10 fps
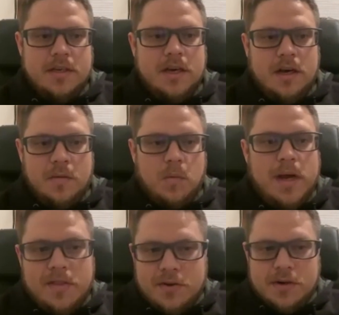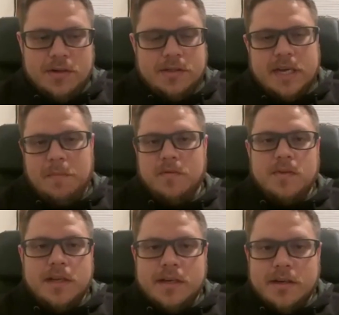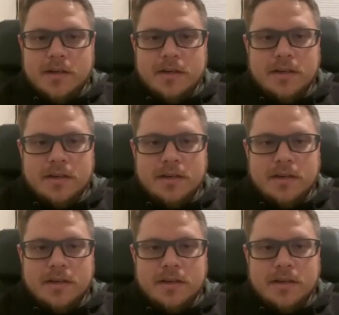Weather, time of year,